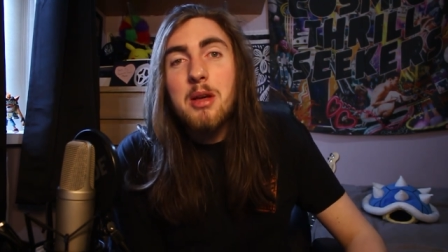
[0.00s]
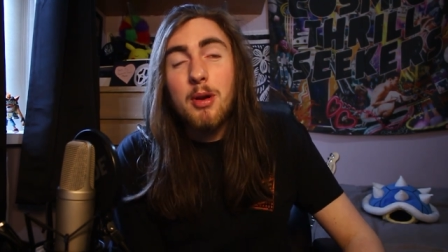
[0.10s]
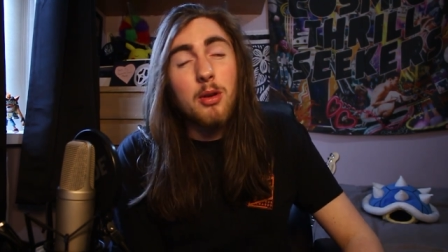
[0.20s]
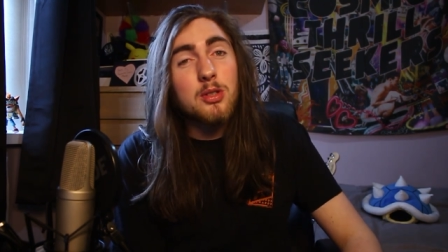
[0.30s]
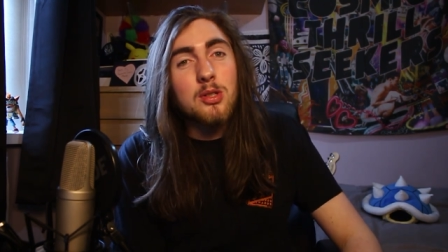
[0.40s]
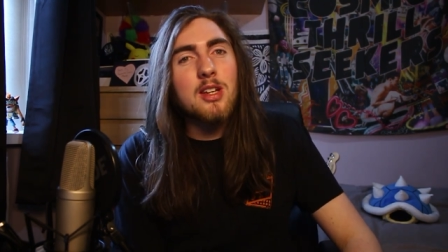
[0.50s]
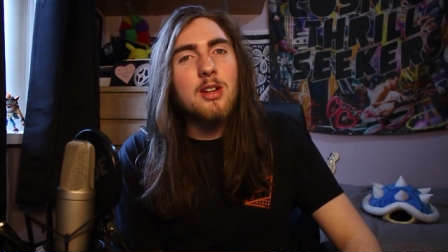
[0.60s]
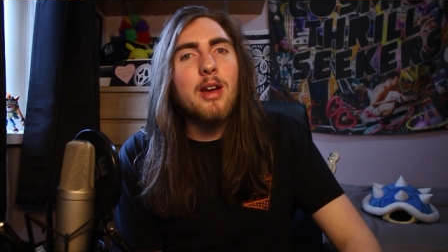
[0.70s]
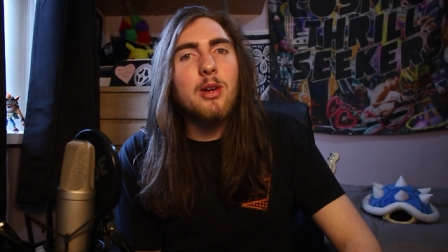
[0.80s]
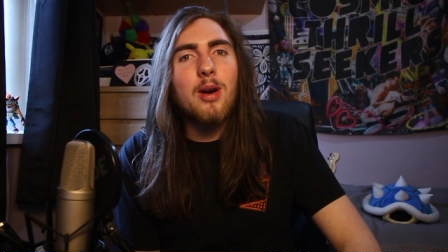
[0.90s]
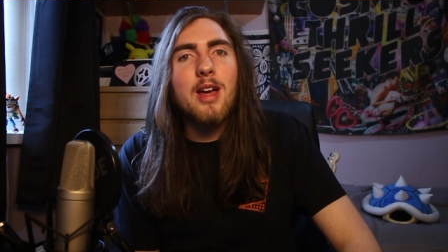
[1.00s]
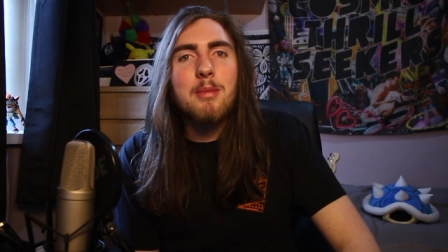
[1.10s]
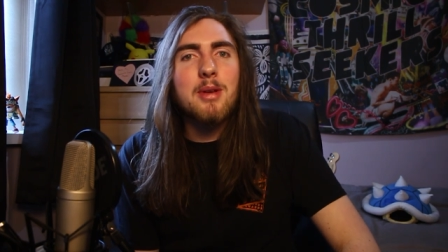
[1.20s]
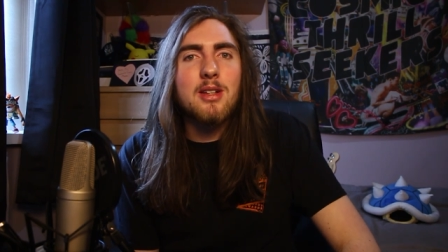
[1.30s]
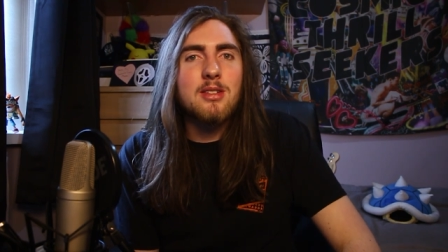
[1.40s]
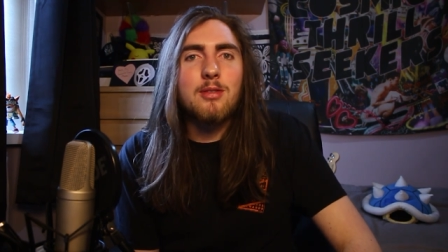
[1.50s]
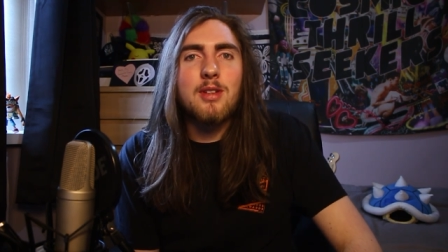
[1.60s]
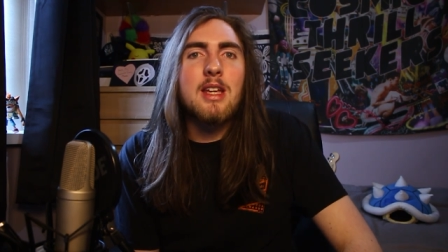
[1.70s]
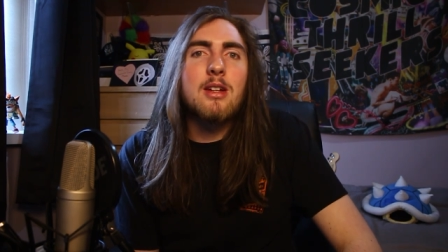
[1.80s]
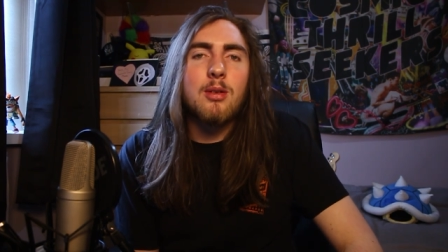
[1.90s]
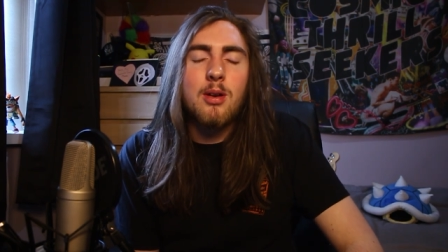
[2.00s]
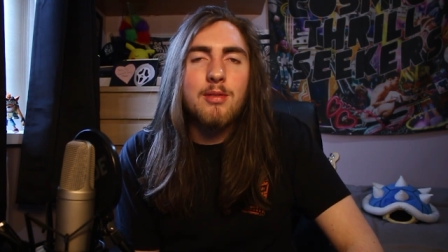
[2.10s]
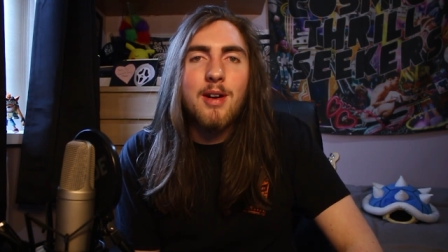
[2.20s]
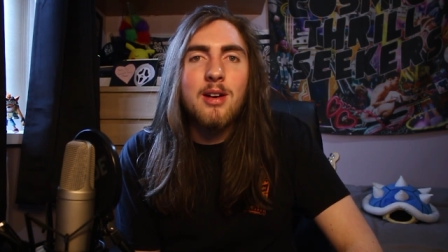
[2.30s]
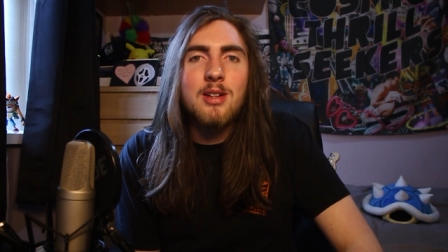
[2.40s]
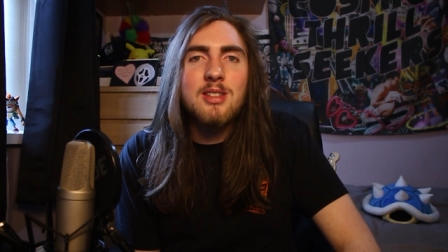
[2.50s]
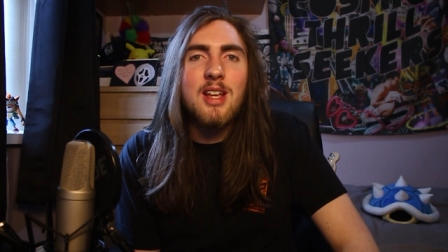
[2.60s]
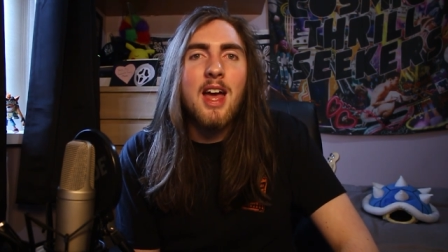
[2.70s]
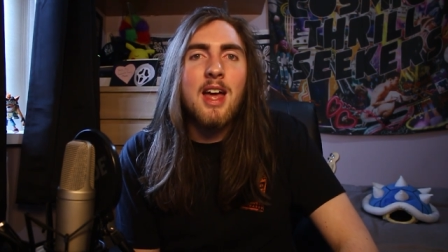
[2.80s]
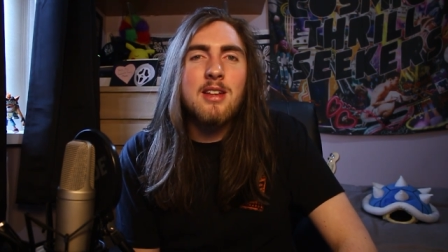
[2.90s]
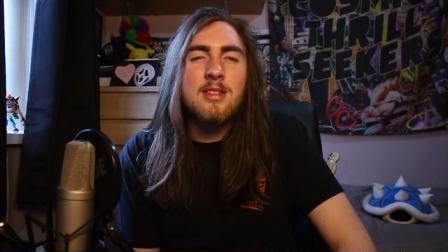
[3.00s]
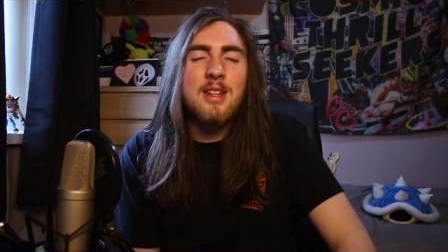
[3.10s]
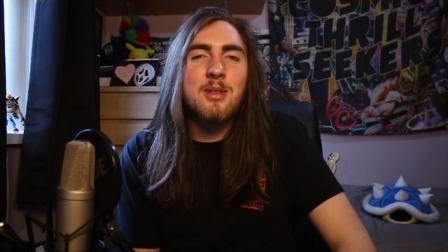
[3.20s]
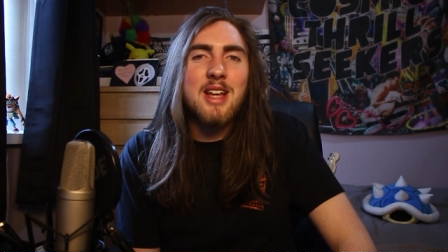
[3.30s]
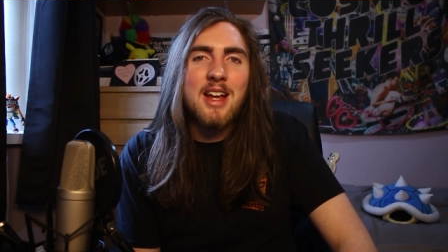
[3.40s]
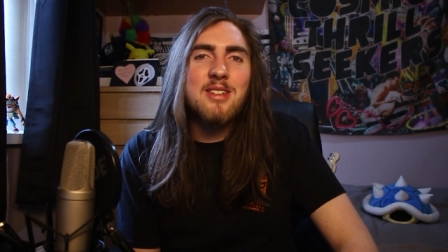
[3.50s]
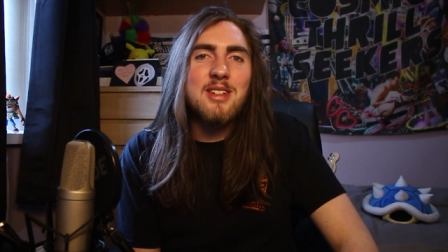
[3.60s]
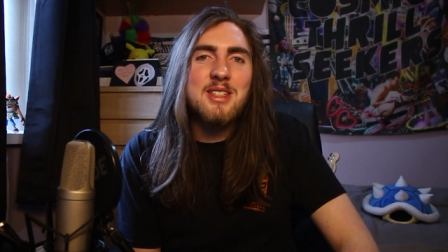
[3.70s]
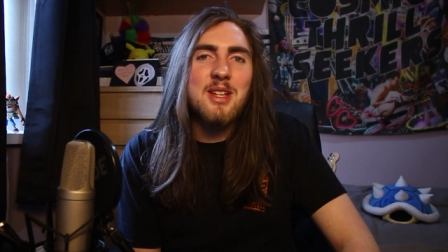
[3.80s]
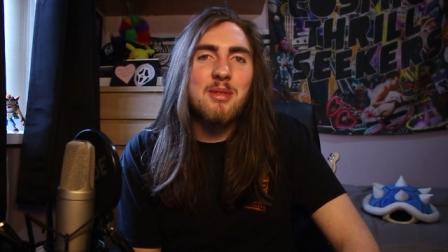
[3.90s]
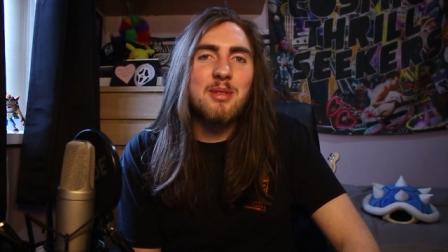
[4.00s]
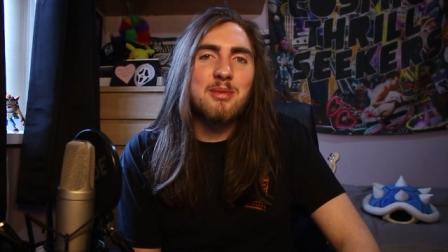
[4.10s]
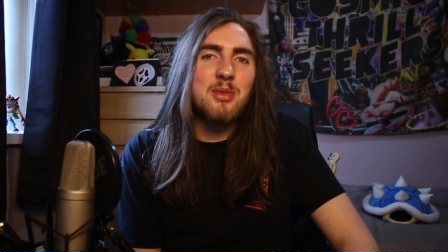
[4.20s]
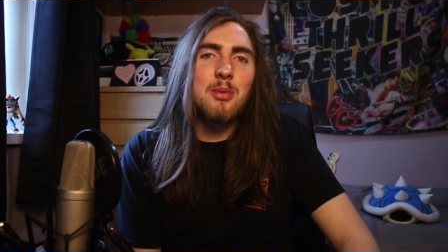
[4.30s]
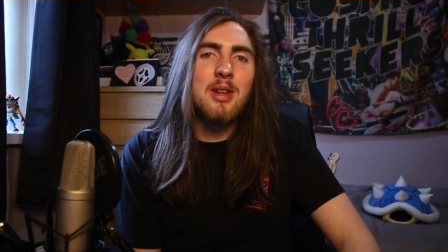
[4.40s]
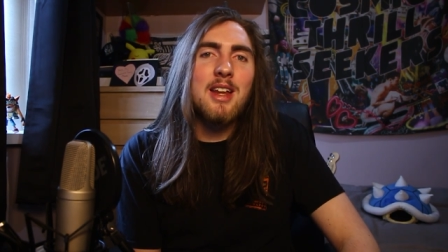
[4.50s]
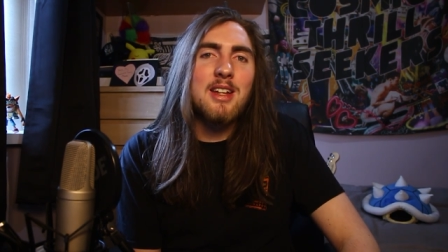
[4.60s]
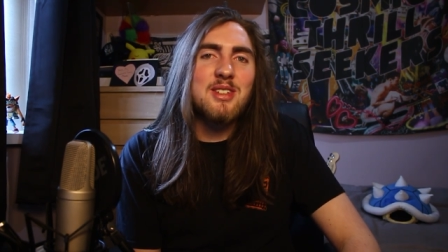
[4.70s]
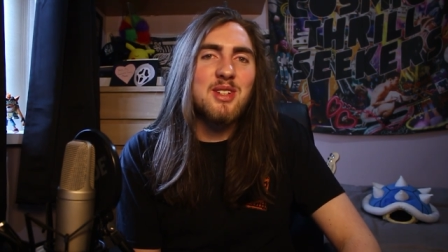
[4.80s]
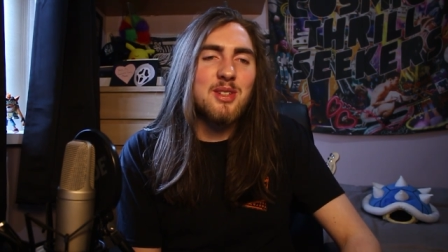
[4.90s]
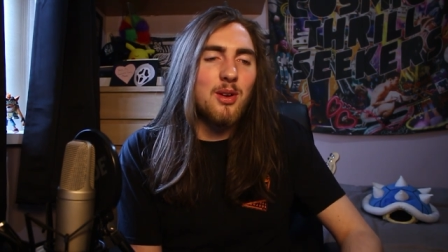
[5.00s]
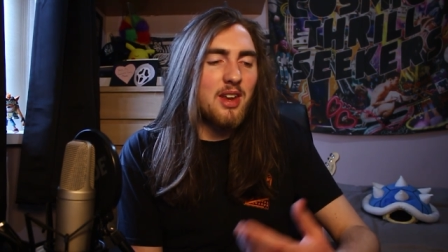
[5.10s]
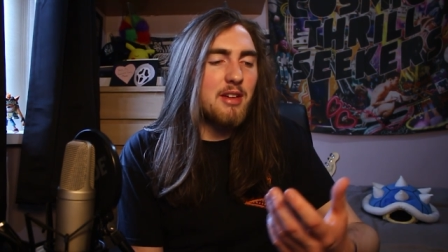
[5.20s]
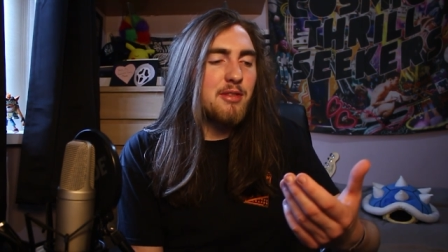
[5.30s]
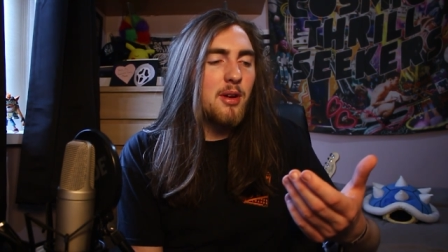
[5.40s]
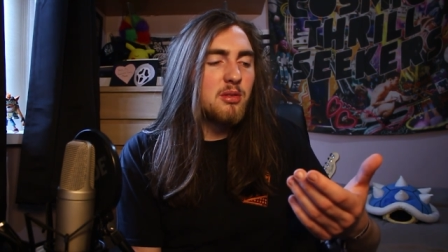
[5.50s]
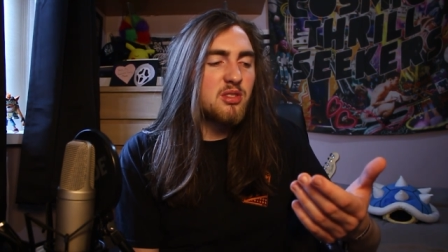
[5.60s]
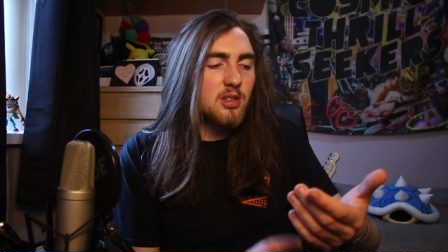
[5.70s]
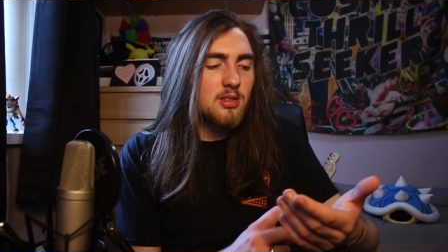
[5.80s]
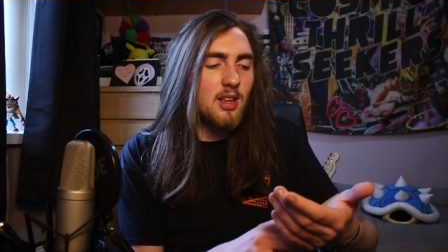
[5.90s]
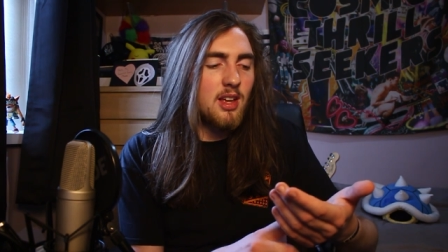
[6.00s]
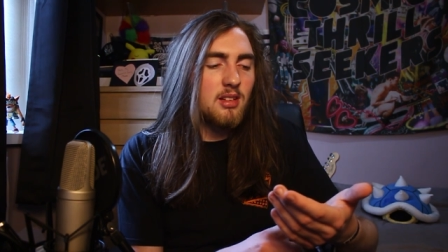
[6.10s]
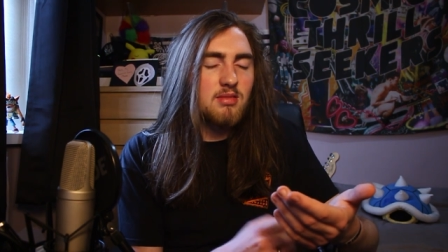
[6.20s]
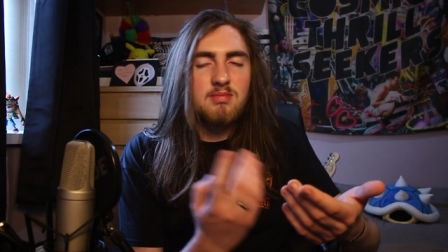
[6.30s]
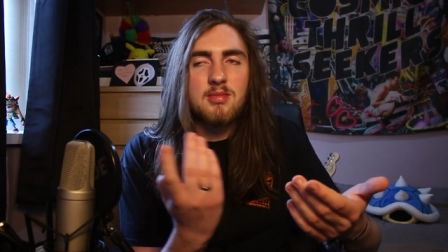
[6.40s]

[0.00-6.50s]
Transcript: but it was also quite quiet because of the coronavirus, and there was actually some ladies just on their phones just like,